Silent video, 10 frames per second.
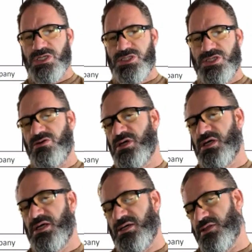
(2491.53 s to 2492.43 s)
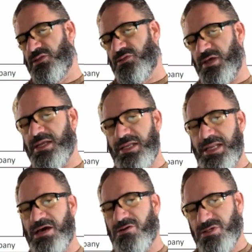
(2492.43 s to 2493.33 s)
So they
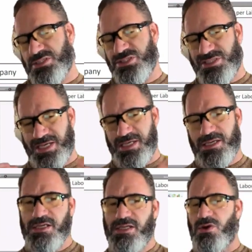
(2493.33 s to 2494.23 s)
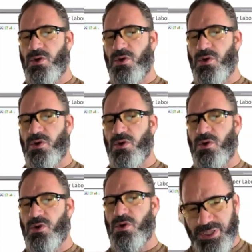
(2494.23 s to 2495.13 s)
allow us to take all the
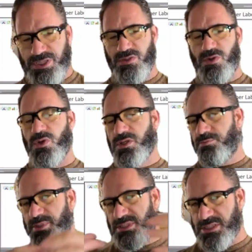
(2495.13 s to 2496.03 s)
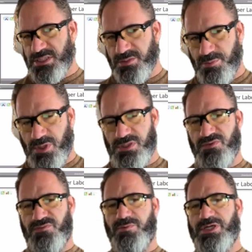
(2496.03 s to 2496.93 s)
information, all the business in a box
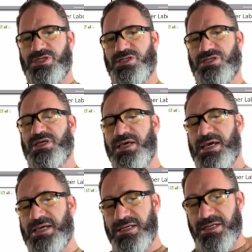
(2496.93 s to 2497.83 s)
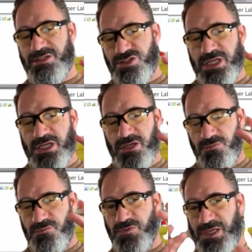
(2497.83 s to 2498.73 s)
information, and literally
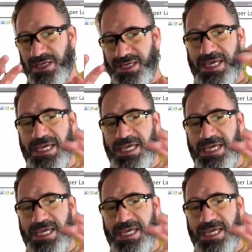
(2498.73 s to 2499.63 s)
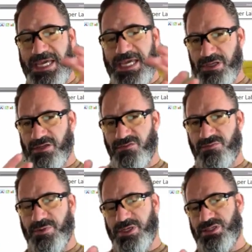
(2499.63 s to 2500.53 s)
configure any view of that
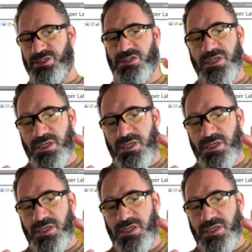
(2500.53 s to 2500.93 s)
information